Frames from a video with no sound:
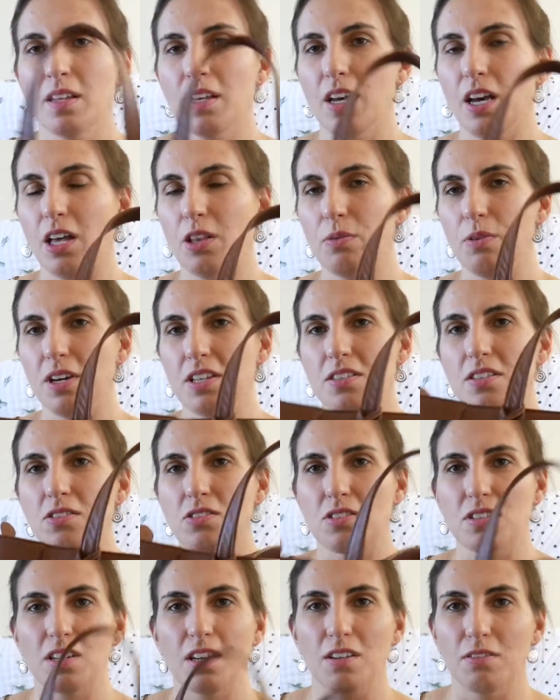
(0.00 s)
Otherwise it
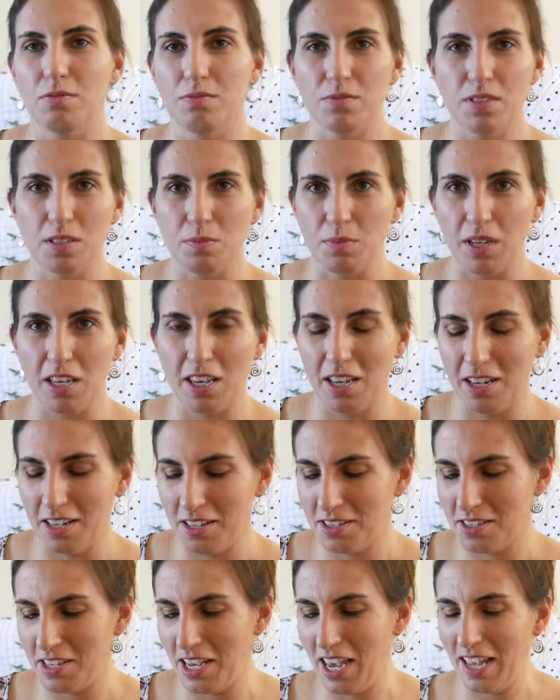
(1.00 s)
just kind of didn't make any
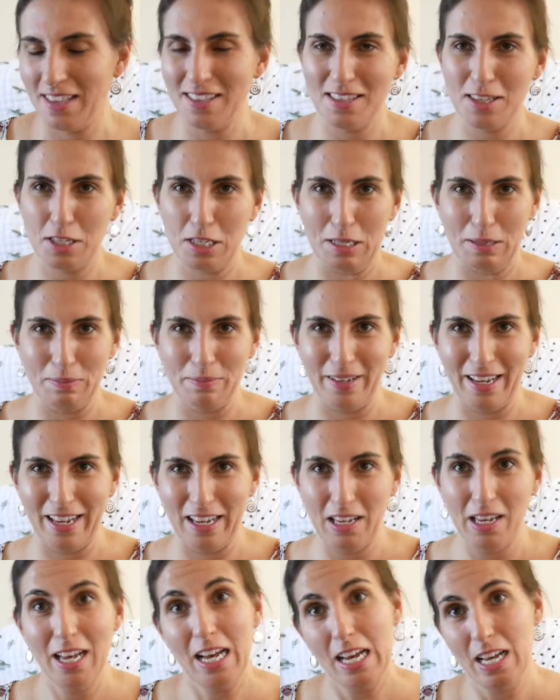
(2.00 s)
sense to me.
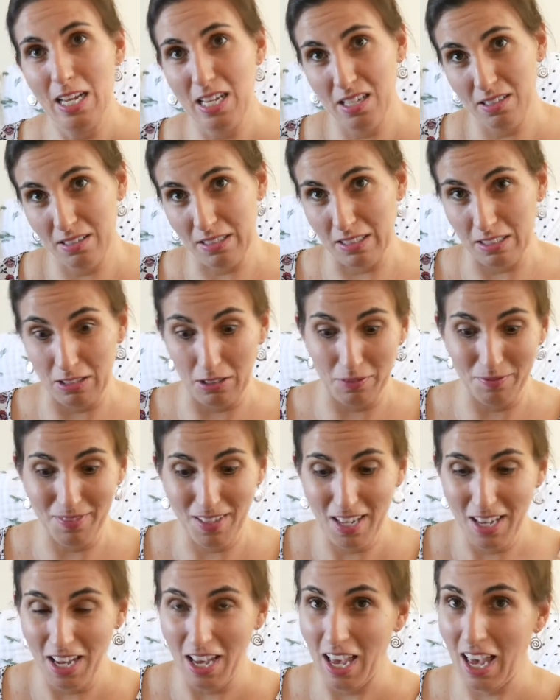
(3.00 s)
I
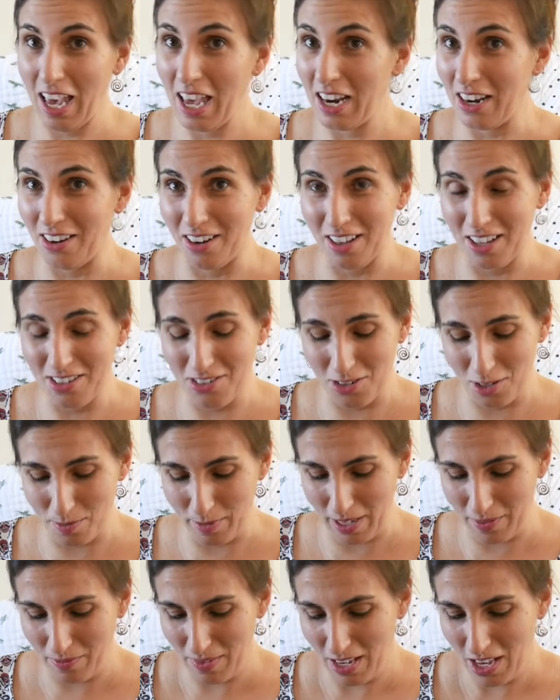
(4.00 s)
don't know, it's just
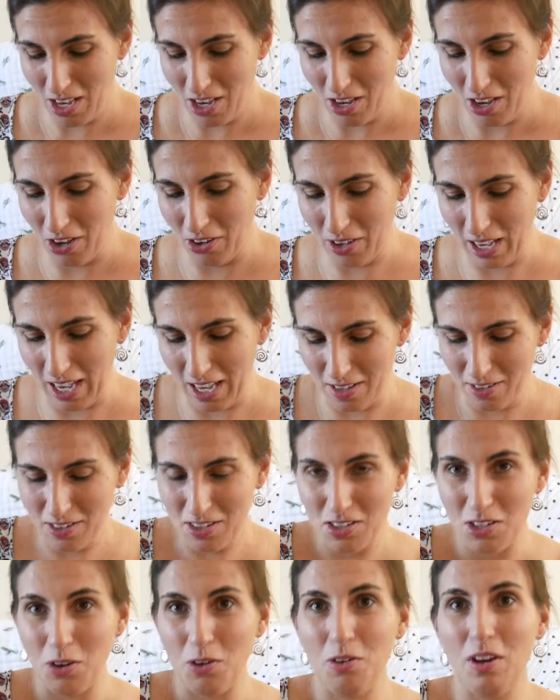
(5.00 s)
me. Okay,
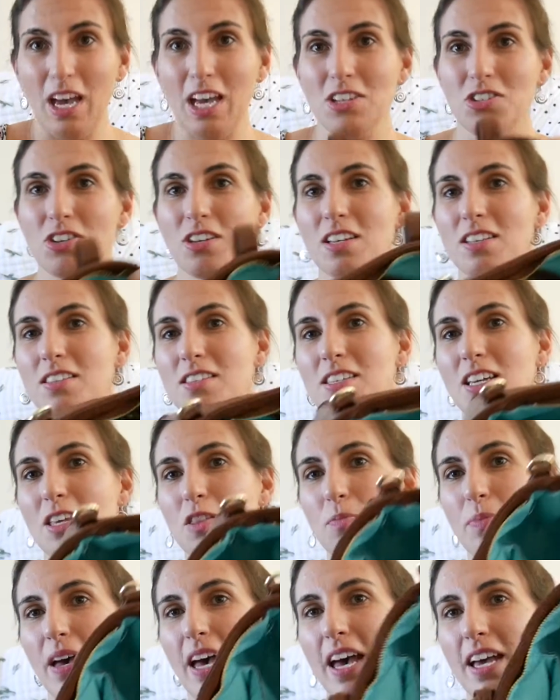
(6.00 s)
so as you can see,
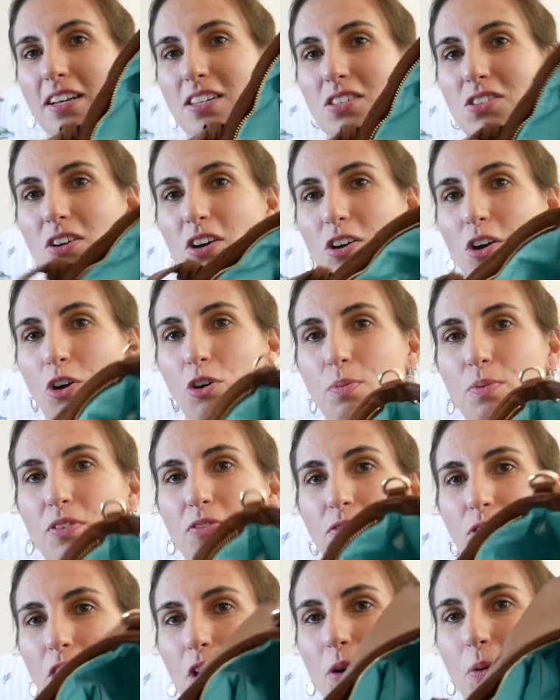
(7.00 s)
the bag does not
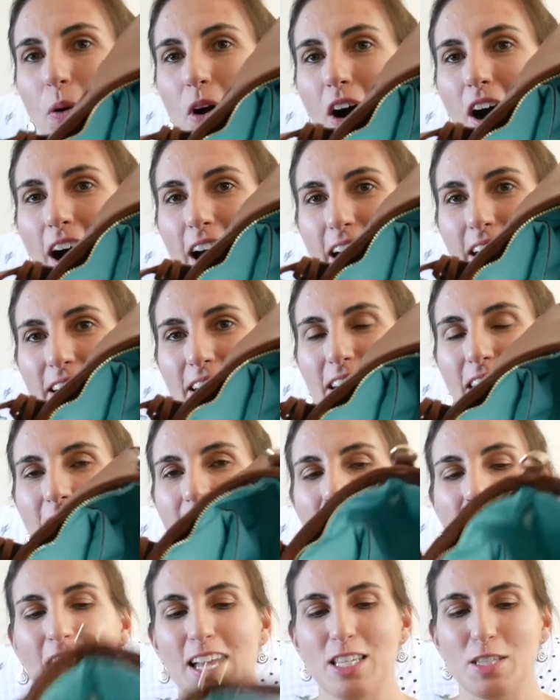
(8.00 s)
open very wide,
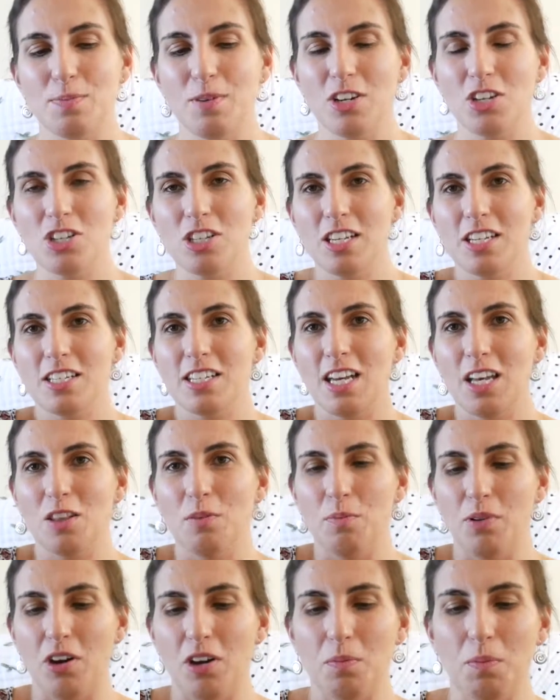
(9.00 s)
especially down
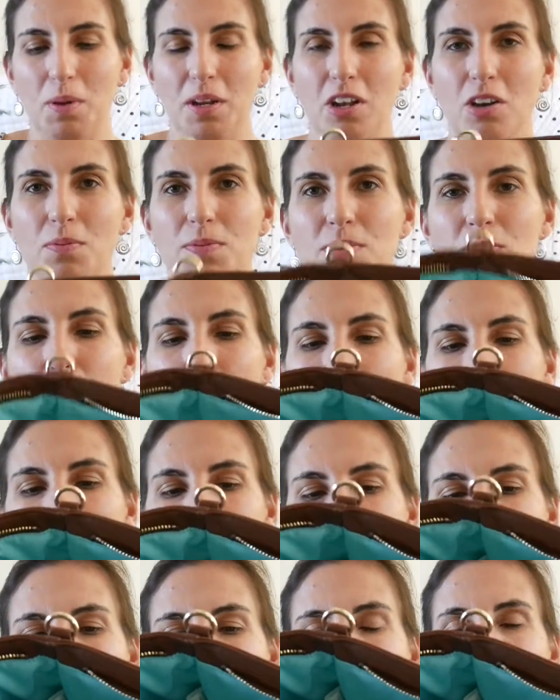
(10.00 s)
the bottom. It opens wide at
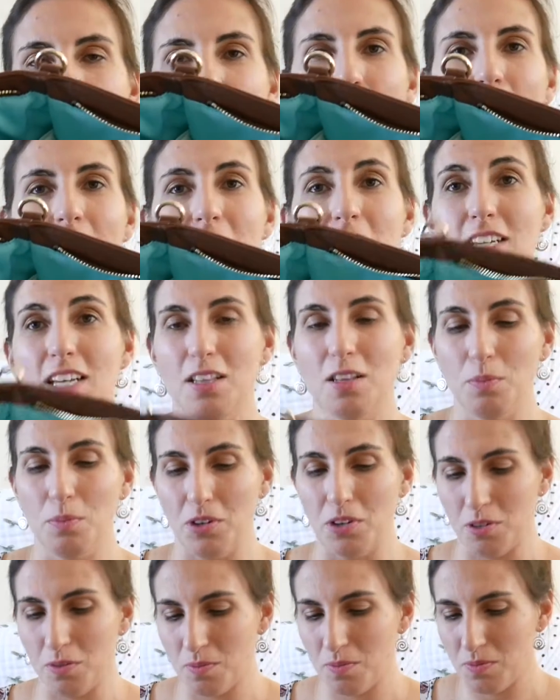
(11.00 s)
the top, but not down the
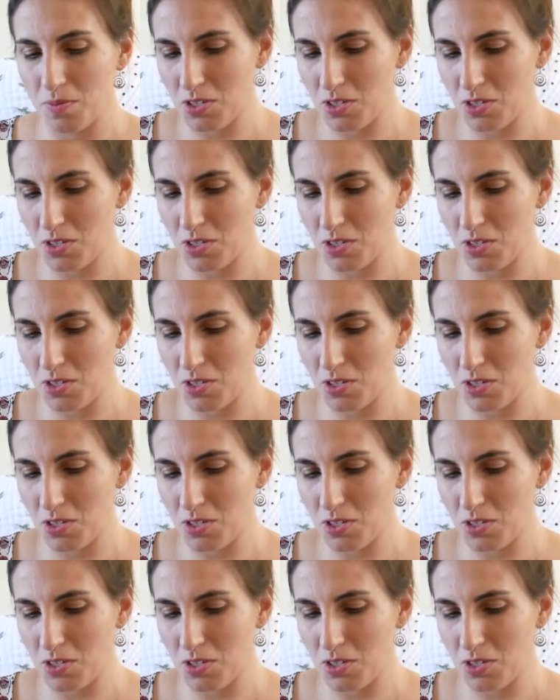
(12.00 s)
bottom.